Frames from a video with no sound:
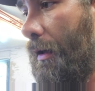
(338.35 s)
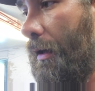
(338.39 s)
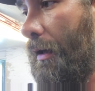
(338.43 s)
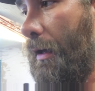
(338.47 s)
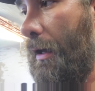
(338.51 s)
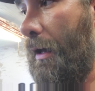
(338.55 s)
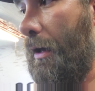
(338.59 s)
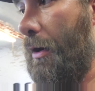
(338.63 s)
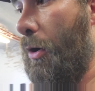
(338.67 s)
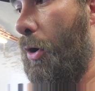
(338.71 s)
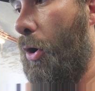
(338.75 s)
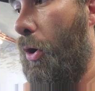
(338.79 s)

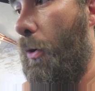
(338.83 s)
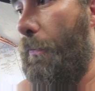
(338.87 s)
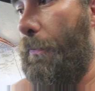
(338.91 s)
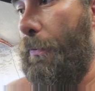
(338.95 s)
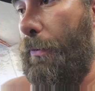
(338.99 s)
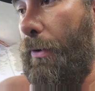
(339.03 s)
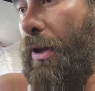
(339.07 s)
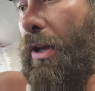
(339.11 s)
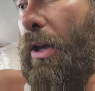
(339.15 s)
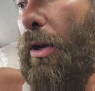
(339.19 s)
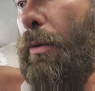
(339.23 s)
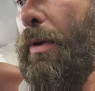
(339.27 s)
And
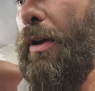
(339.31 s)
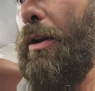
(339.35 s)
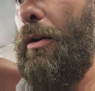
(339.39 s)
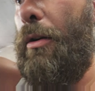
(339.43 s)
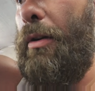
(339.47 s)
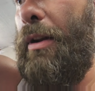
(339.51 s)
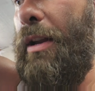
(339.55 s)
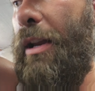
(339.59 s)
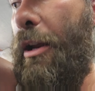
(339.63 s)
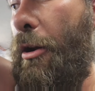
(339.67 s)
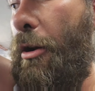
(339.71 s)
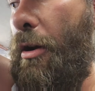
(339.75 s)
hopefully we don't
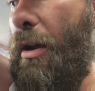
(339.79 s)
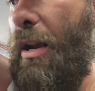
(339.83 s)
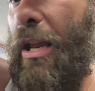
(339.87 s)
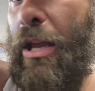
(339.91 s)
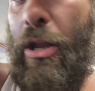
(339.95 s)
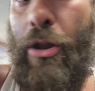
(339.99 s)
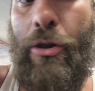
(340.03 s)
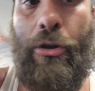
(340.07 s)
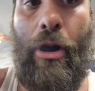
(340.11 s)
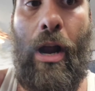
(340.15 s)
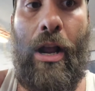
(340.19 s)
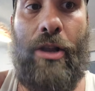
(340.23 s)
hear any
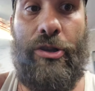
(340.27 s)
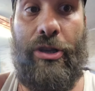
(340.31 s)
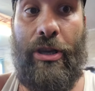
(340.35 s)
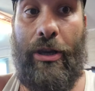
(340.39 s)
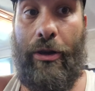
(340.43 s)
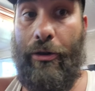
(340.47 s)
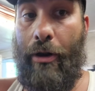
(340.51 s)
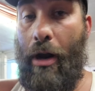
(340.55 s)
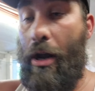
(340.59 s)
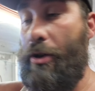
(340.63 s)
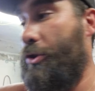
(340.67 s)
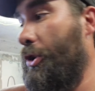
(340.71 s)

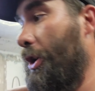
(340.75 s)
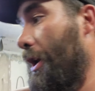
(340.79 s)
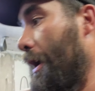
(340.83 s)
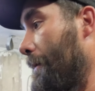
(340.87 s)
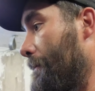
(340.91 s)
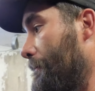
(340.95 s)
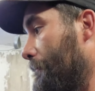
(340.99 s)
crunchy.